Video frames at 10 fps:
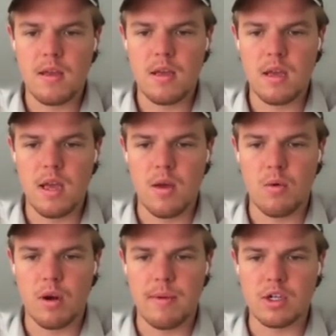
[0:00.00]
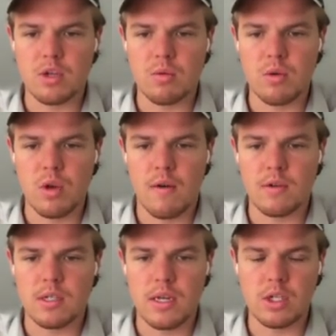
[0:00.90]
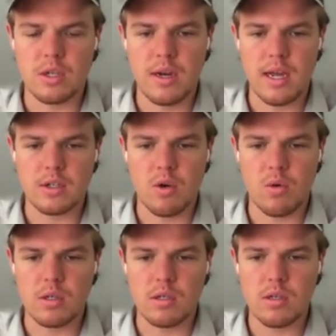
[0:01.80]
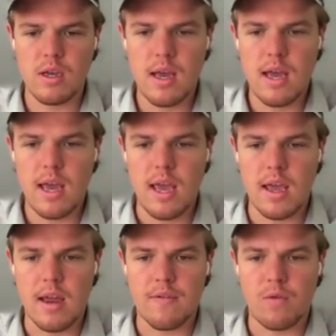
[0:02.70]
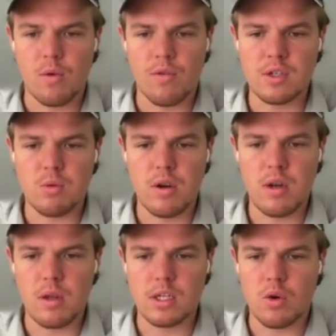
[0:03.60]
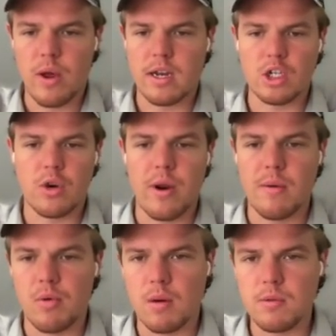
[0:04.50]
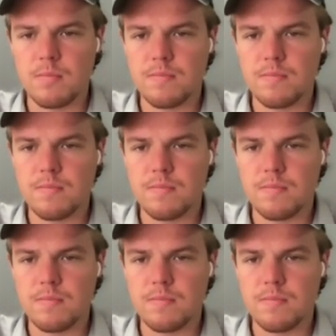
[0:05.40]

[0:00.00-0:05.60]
And we're going to make sure we do conversation as always. And for this one, let's go ahead and generate a prompt.